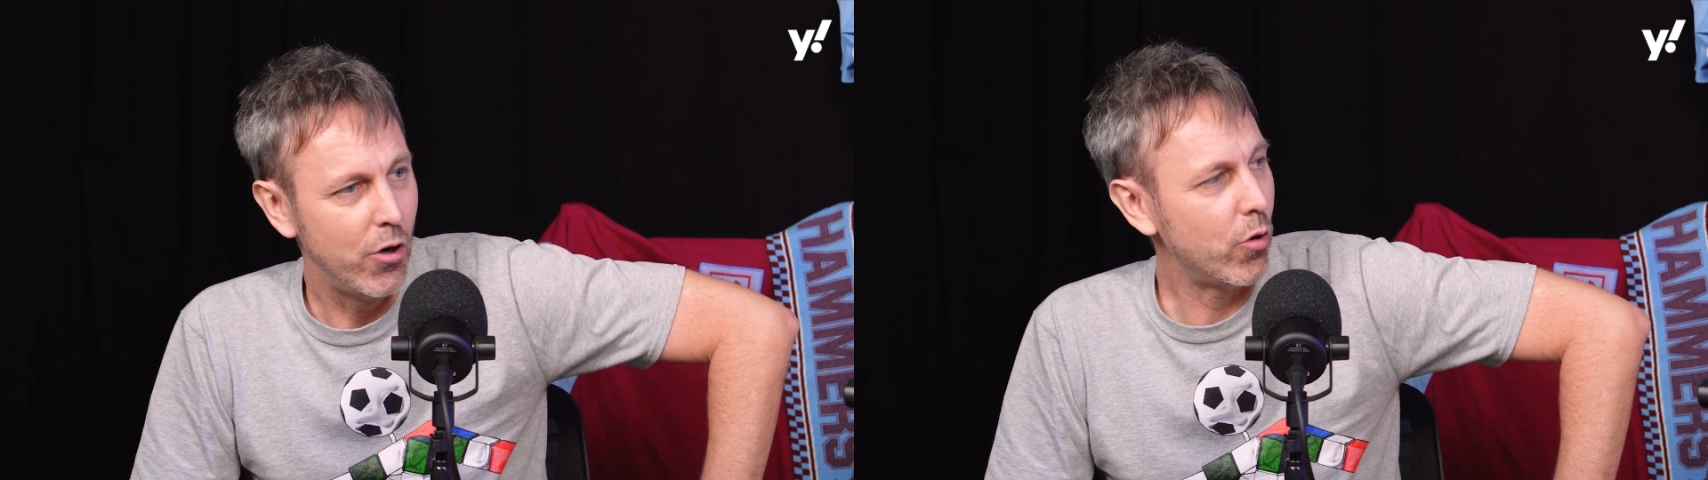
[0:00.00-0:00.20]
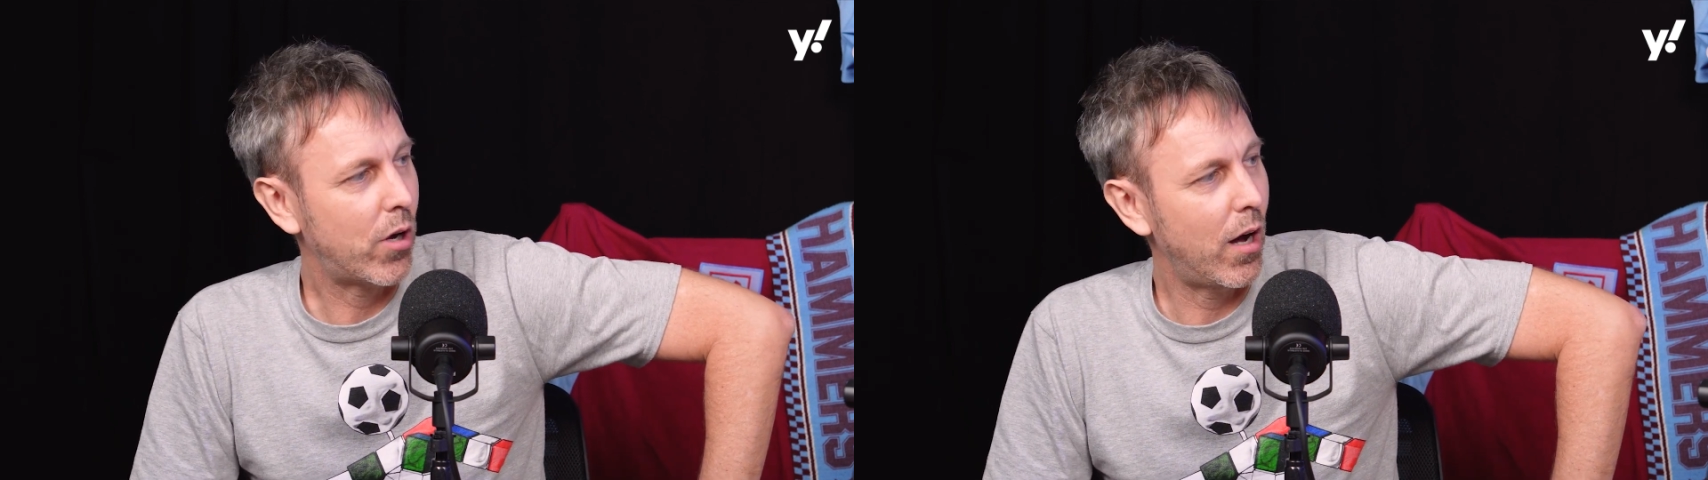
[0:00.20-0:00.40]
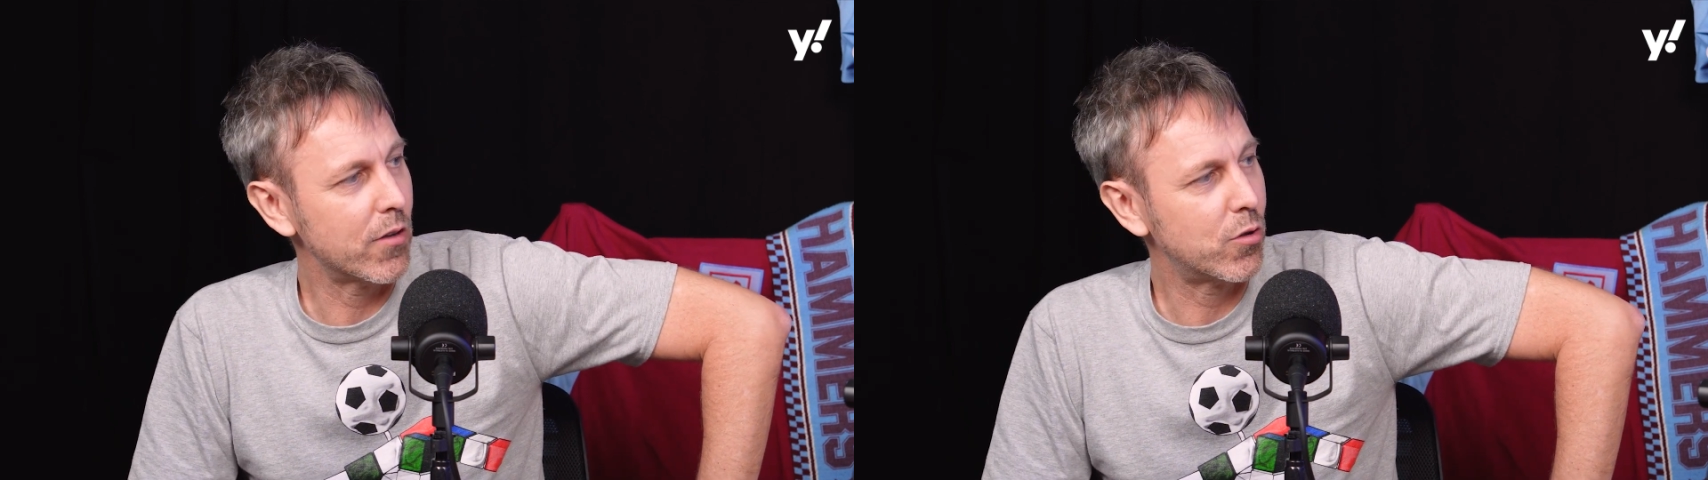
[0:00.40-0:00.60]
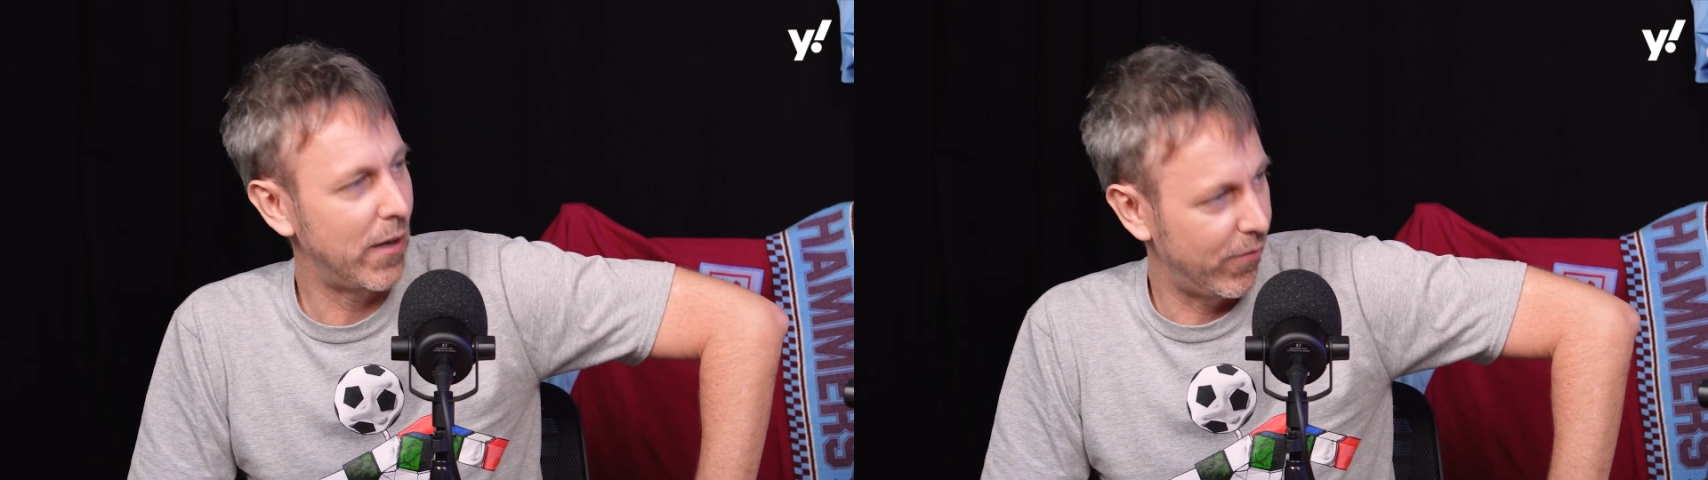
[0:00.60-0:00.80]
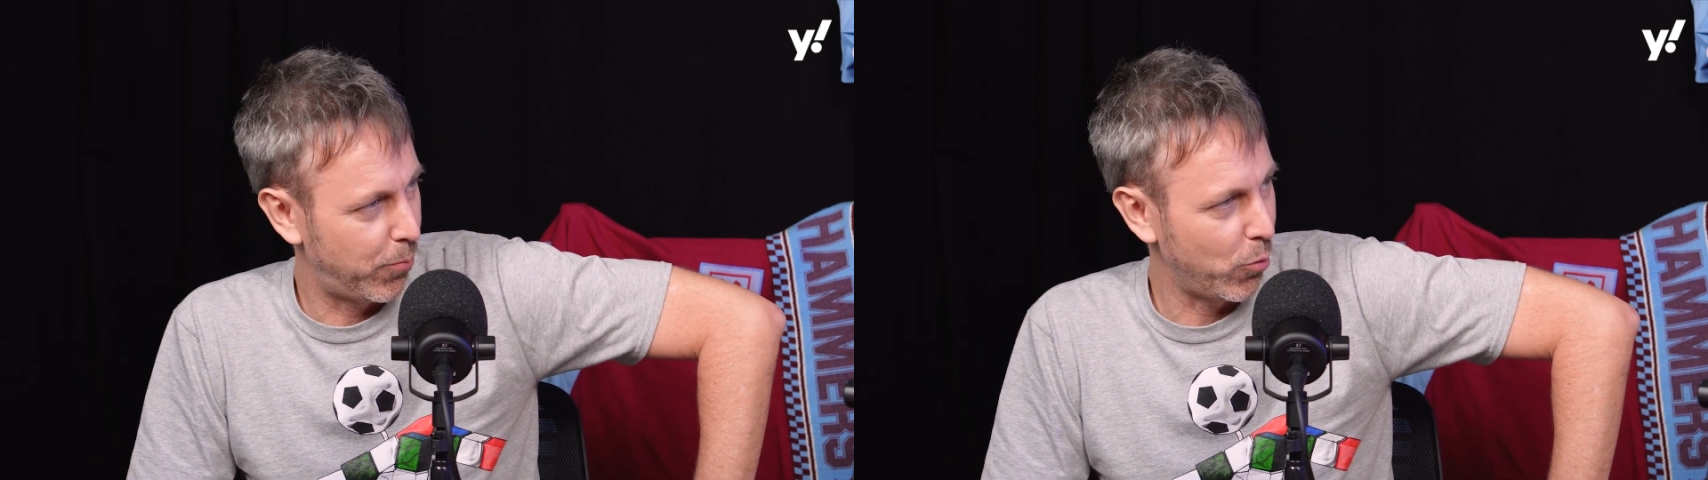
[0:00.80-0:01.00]
Newcastle,
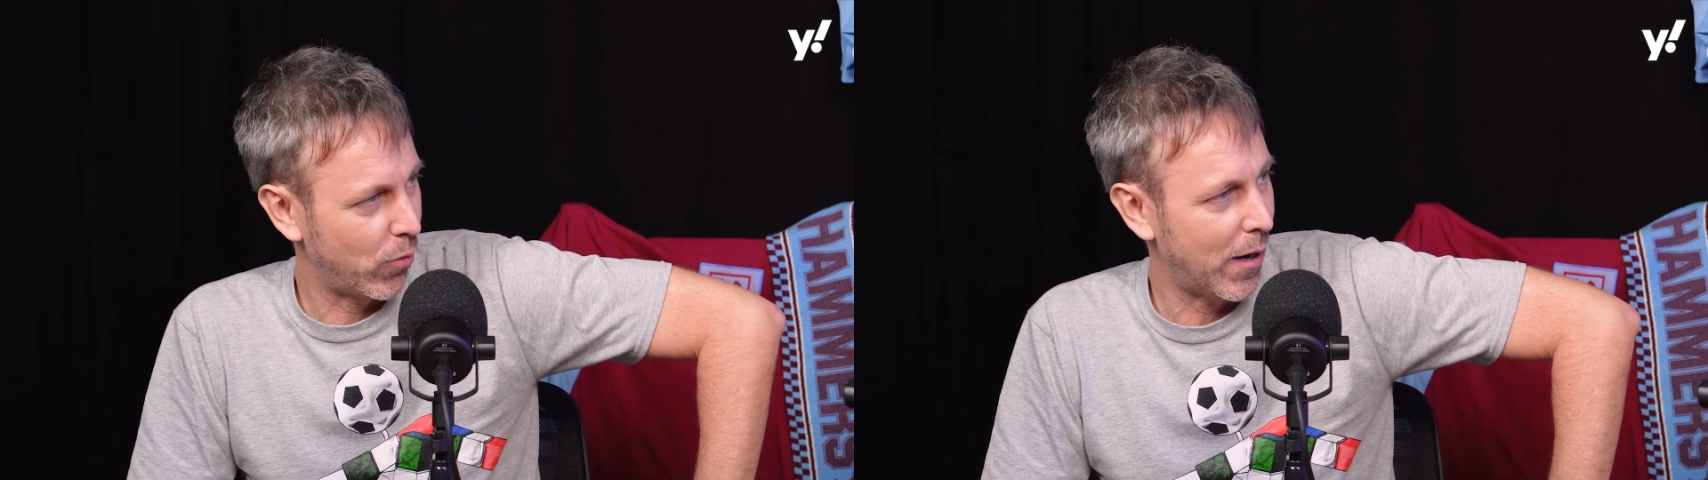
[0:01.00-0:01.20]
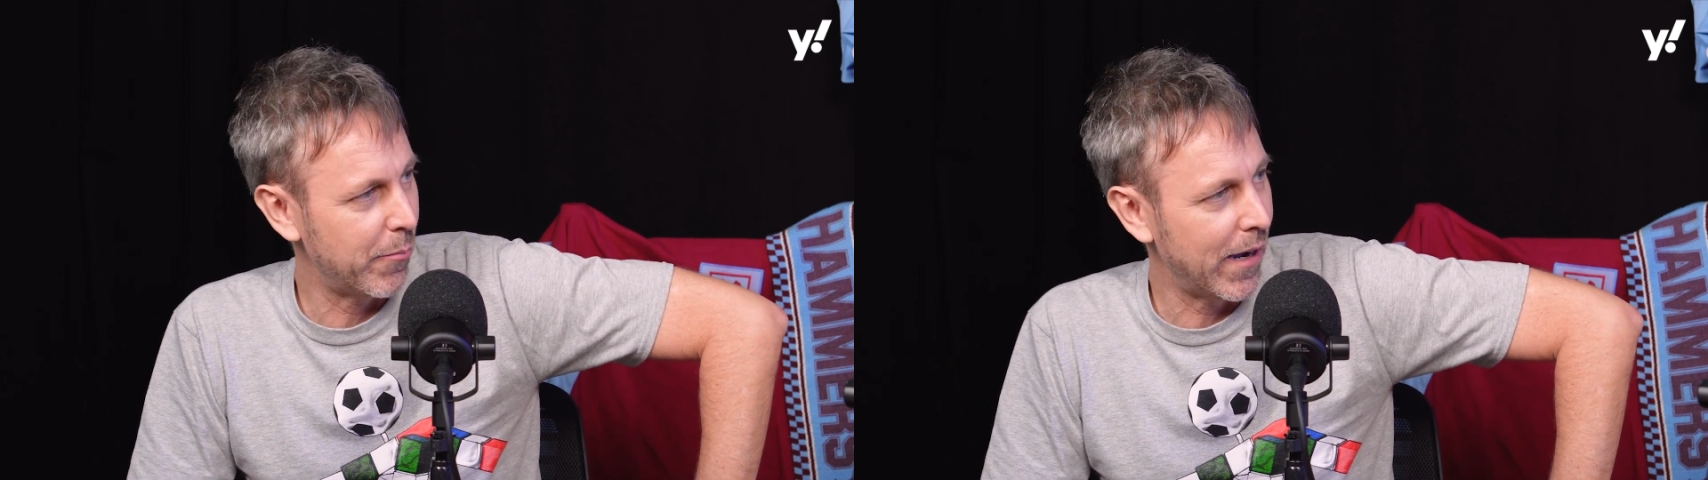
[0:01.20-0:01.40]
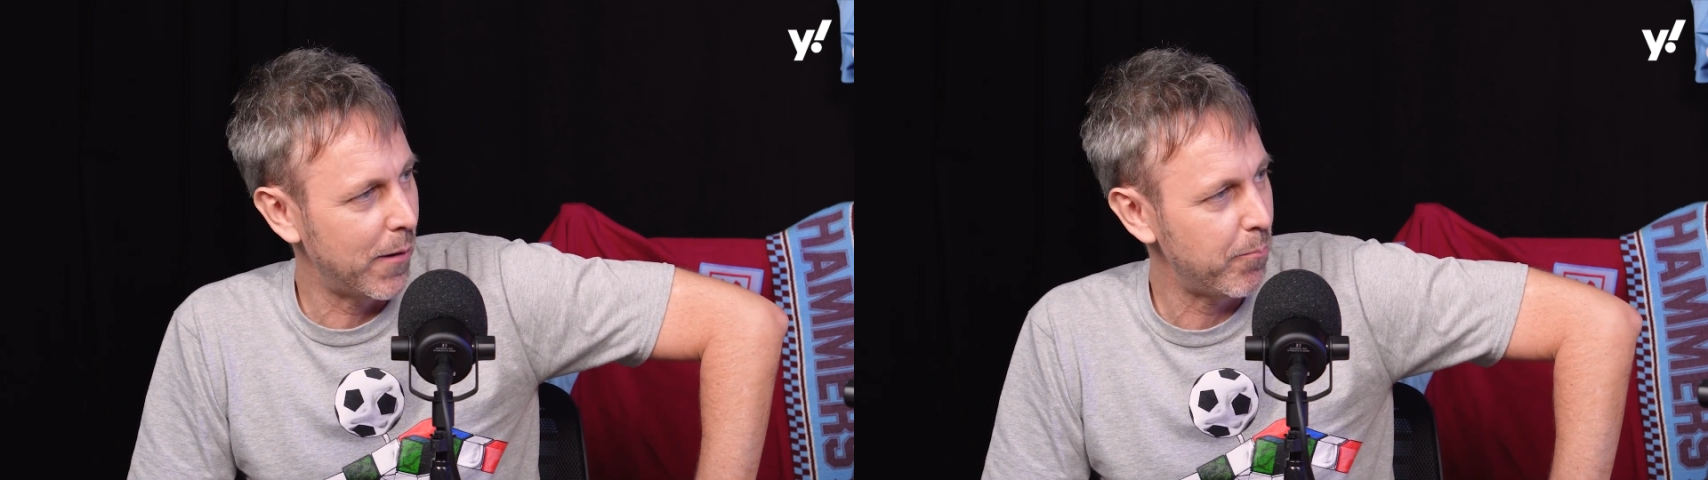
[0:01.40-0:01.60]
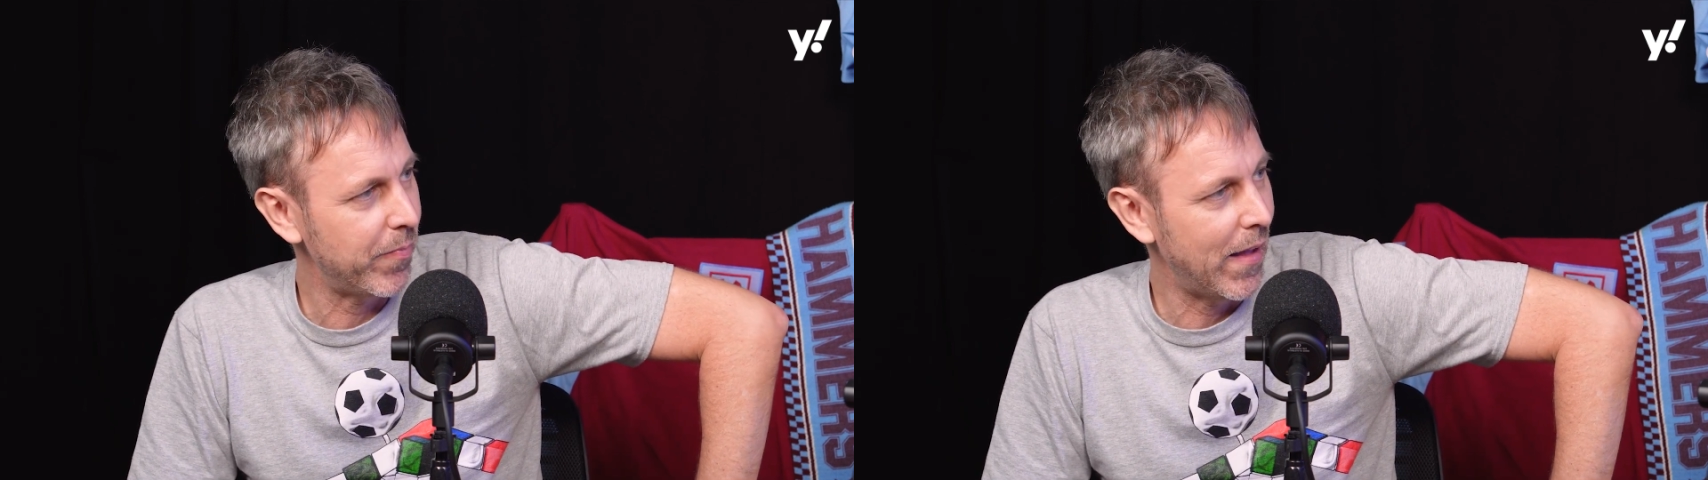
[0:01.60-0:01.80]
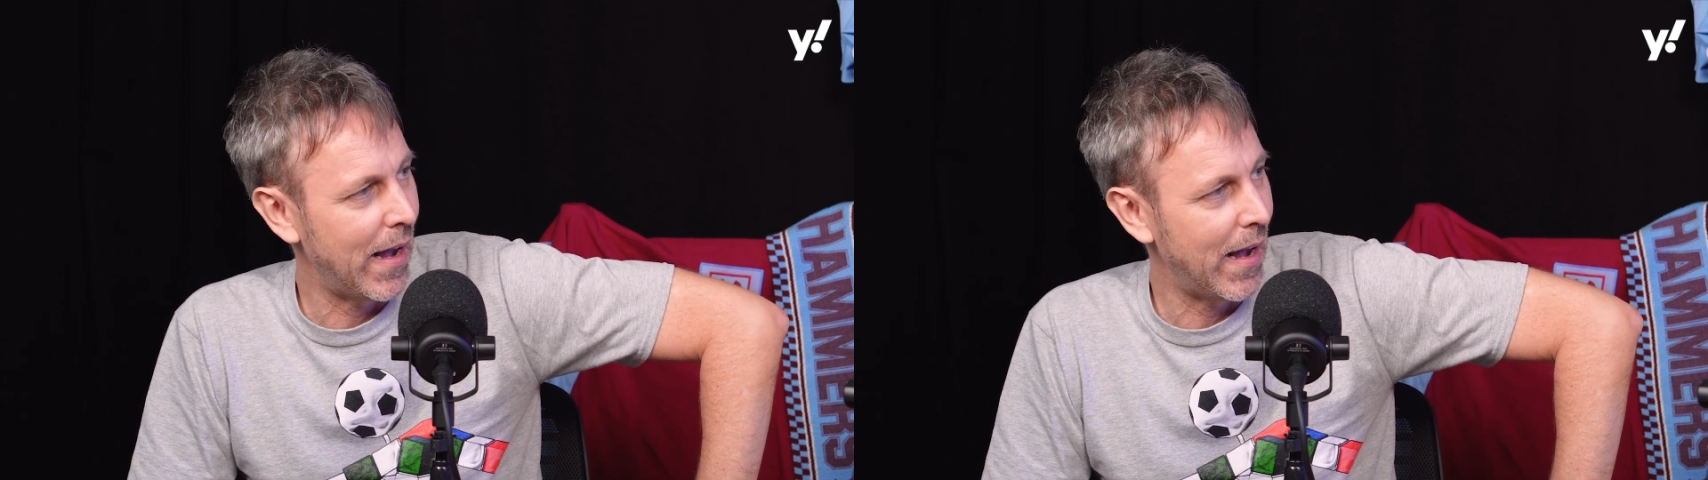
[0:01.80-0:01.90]
Liverpool coming up,